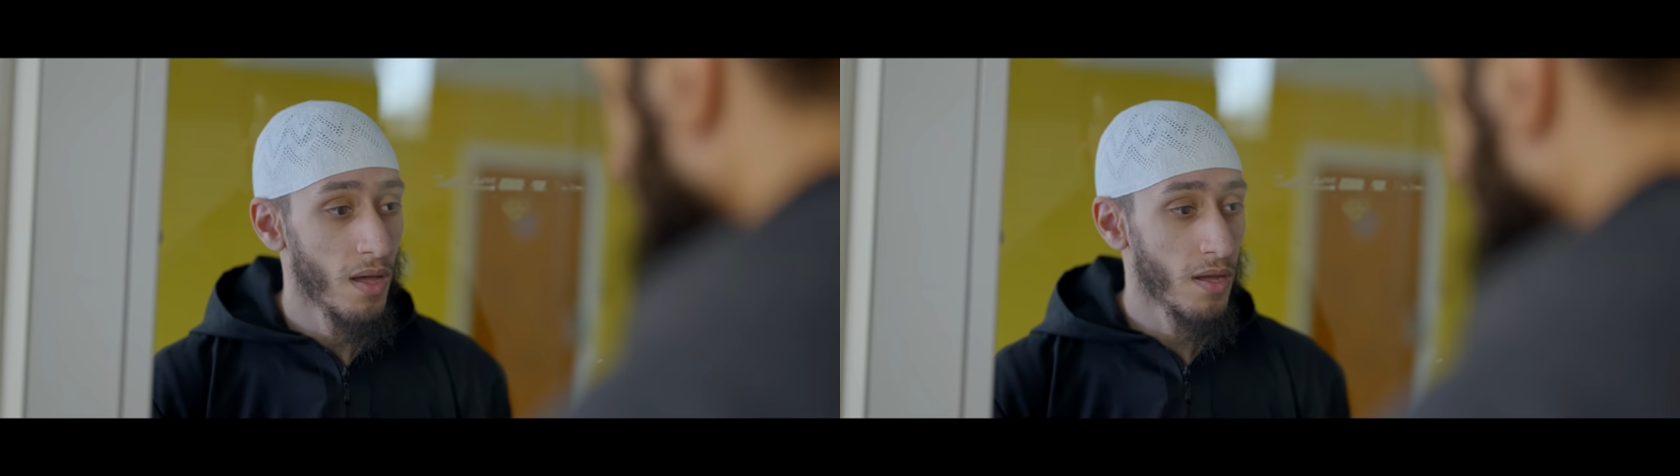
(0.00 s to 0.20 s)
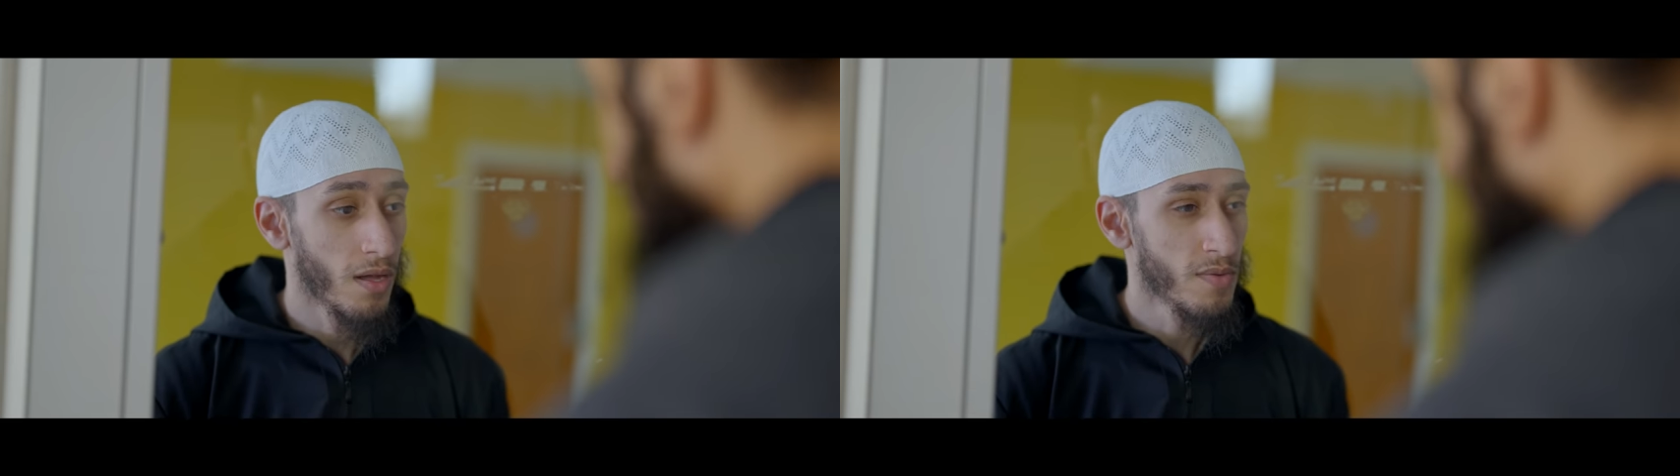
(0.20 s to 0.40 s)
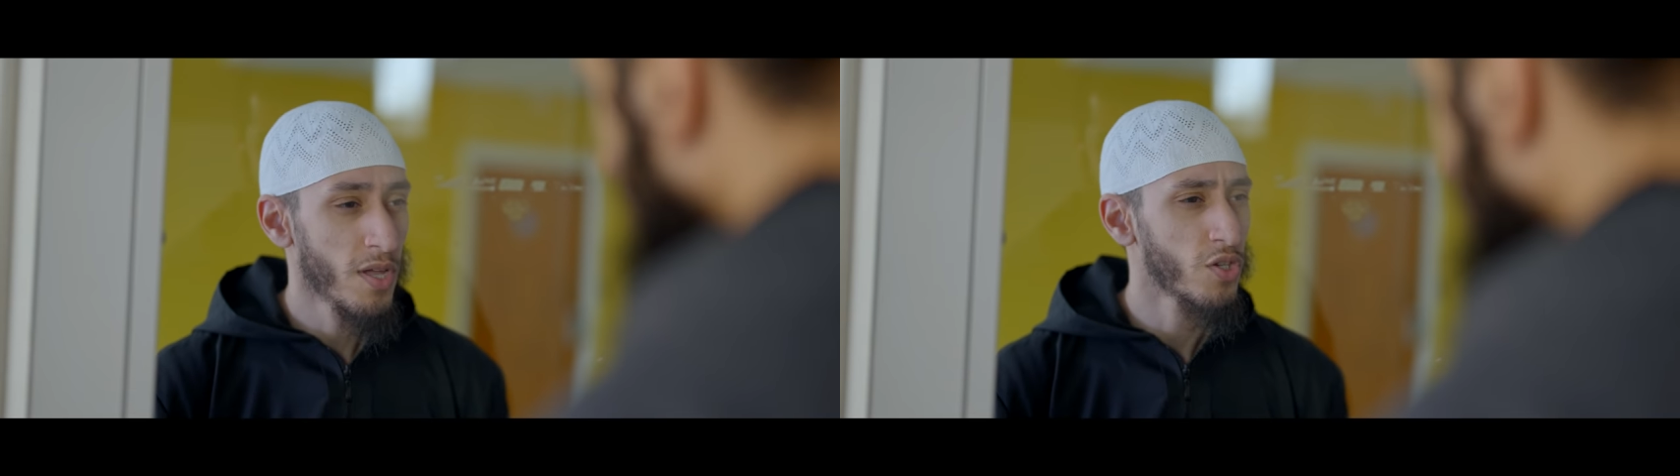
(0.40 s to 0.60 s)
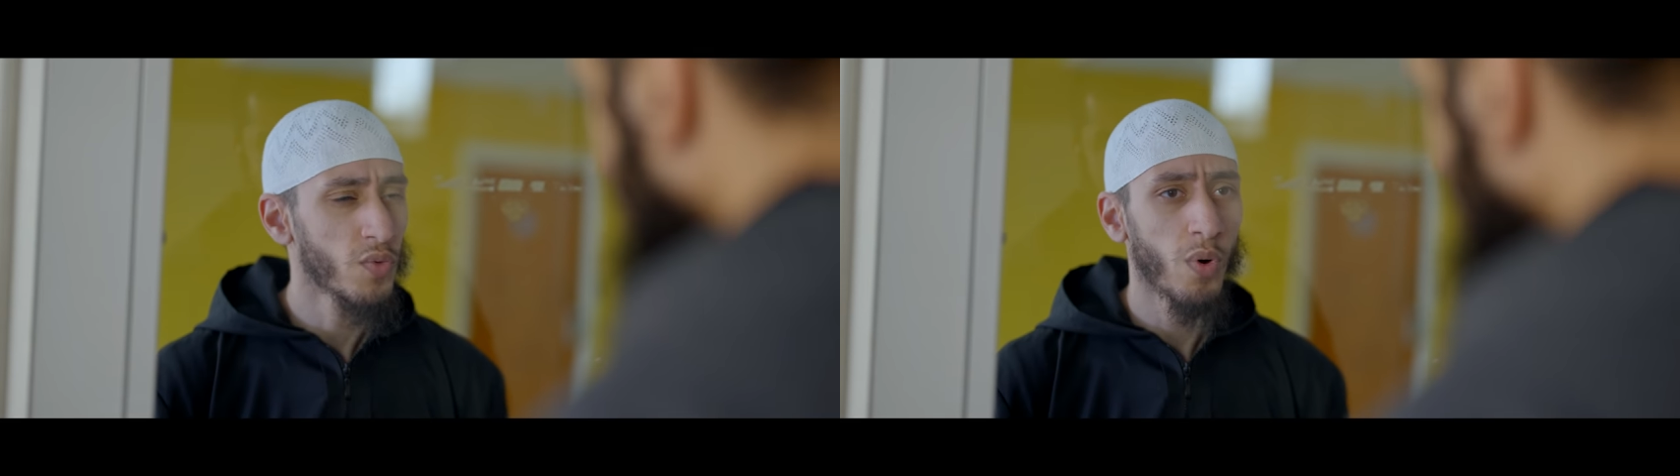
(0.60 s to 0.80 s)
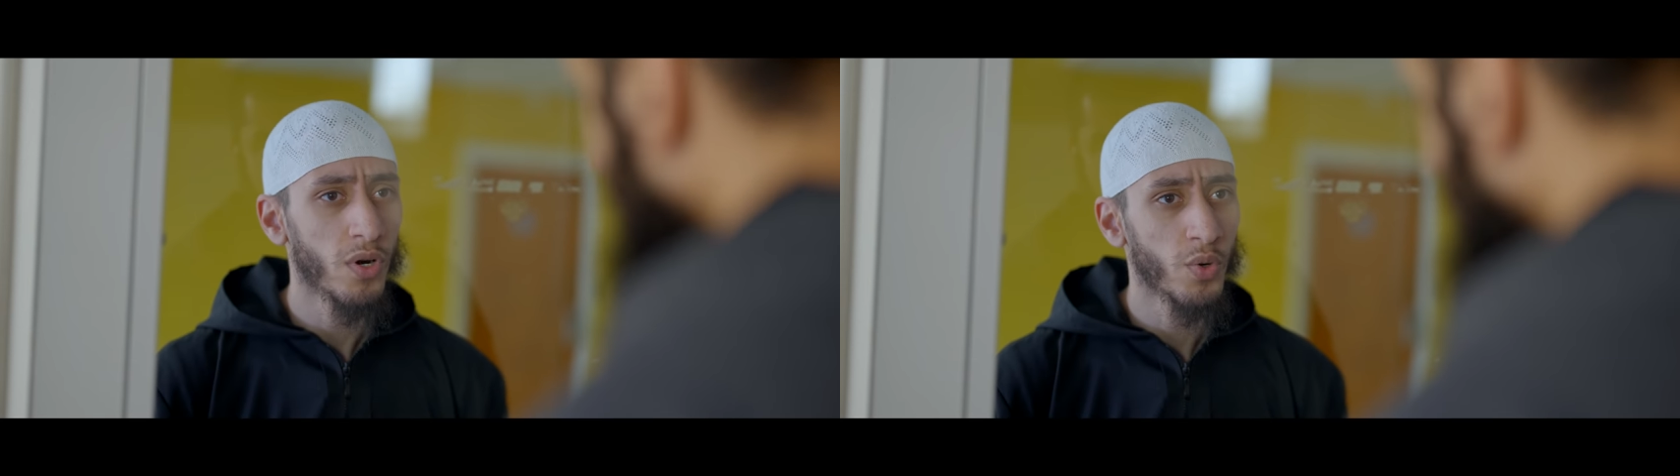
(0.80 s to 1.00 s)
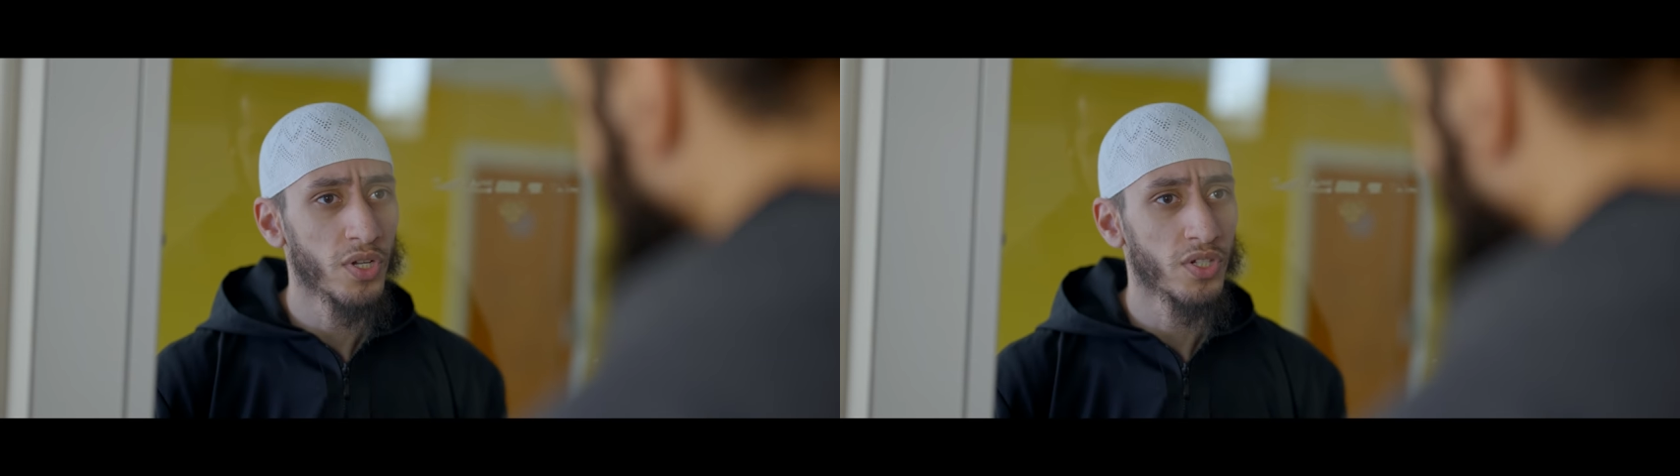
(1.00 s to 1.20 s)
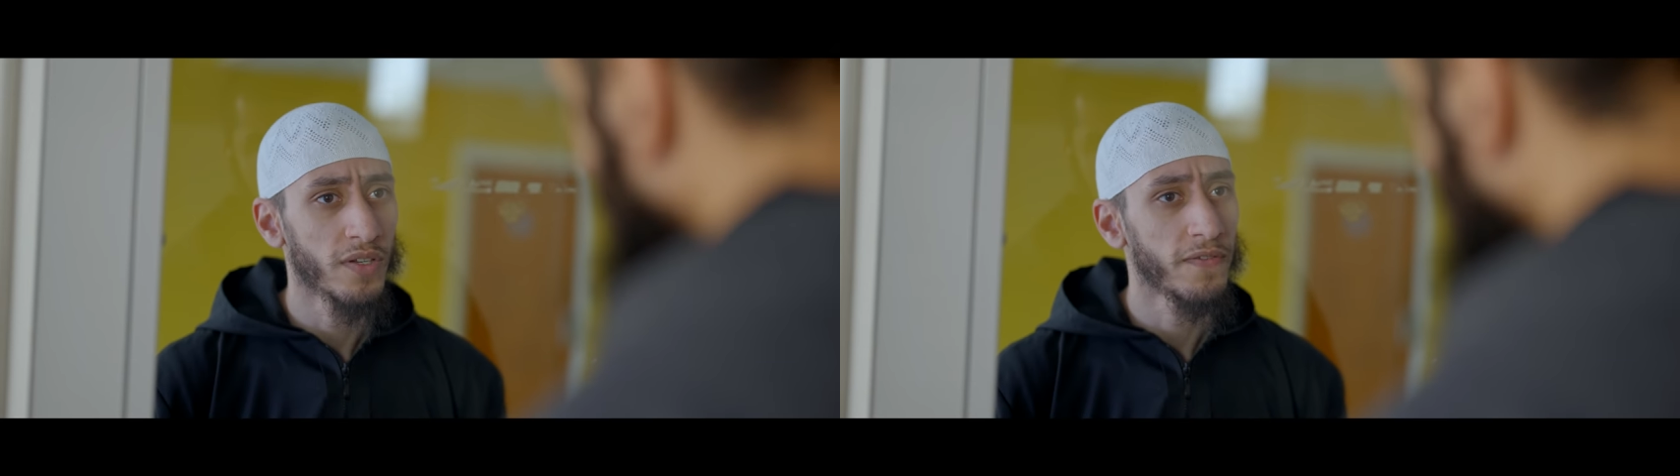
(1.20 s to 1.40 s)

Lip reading: Yeah, just one question.